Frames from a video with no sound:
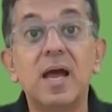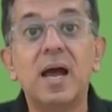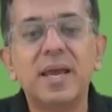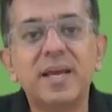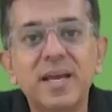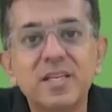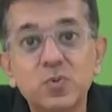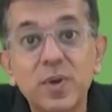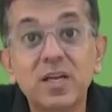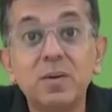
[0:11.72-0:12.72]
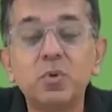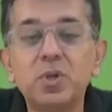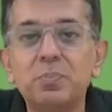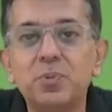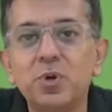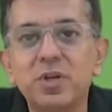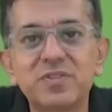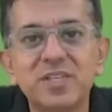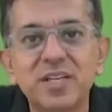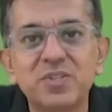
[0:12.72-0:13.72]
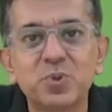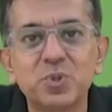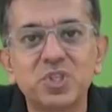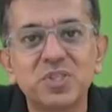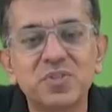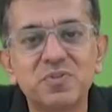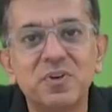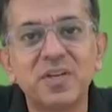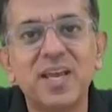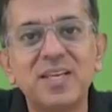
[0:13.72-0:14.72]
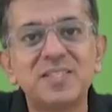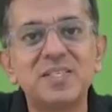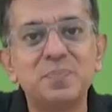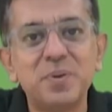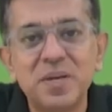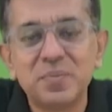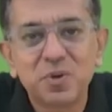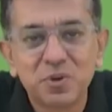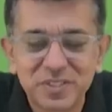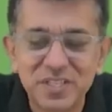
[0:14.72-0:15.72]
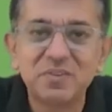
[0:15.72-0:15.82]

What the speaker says: Hi guys, welcome to the Board of Studies questions for SCPM of CA